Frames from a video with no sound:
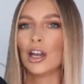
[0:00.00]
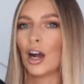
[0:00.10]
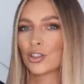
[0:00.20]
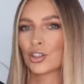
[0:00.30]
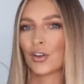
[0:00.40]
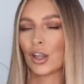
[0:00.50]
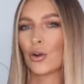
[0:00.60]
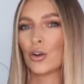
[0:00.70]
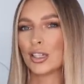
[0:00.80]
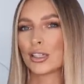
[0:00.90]
I just feel
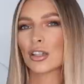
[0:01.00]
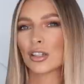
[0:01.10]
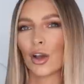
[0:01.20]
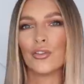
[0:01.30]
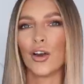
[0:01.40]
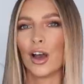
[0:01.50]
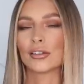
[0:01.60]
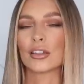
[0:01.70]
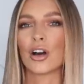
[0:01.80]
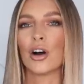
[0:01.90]
like hoodies are so
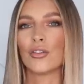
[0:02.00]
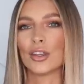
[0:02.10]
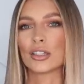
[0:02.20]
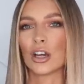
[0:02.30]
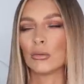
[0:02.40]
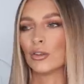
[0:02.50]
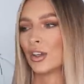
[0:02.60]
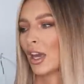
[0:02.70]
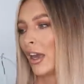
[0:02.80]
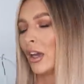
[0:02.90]
versatile for this time of
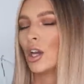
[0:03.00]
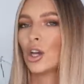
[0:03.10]
year.